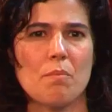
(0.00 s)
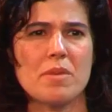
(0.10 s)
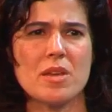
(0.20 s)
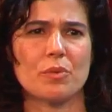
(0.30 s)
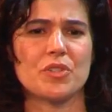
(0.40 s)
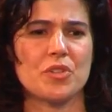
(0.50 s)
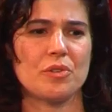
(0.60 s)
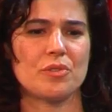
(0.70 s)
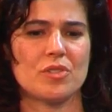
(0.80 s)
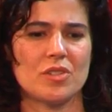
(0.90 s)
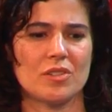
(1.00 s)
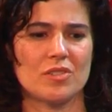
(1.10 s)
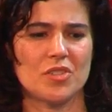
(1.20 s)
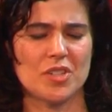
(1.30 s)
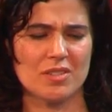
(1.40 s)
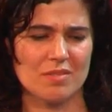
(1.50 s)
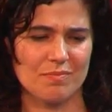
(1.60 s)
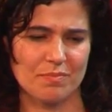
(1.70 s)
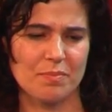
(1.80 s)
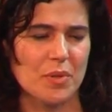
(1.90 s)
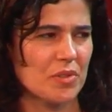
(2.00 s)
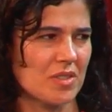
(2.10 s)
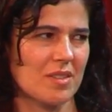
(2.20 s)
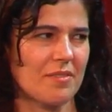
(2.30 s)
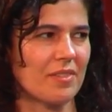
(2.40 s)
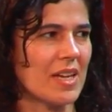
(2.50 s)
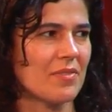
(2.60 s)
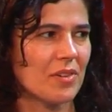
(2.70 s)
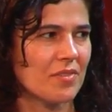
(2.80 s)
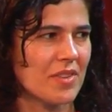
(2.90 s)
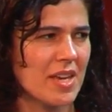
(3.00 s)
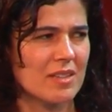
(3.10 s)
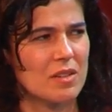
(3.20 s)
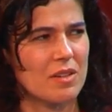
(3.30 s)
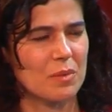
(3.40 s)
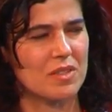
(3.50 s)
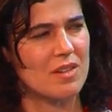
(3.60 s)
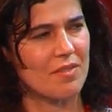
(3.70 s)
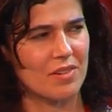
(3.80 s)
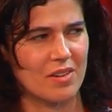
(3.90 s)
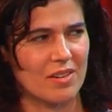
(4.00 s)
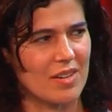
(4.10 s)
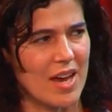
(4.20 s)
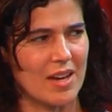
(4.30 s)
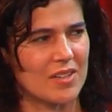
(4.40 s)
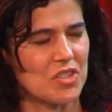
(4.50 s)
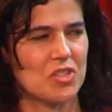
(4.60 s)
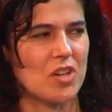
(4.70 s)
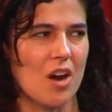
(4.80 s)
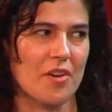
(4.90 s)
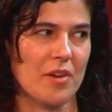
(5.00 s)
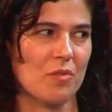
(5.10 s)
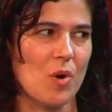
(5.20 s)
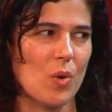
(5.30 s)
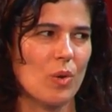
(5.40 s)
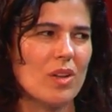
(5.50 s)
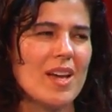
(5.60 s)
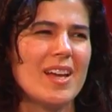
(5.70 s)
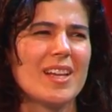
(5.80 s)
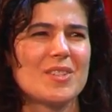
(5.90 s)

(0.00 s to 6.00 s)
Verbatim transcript: meat was used to just boost the flavor of things that it was never had a starring role. Mm -hmm.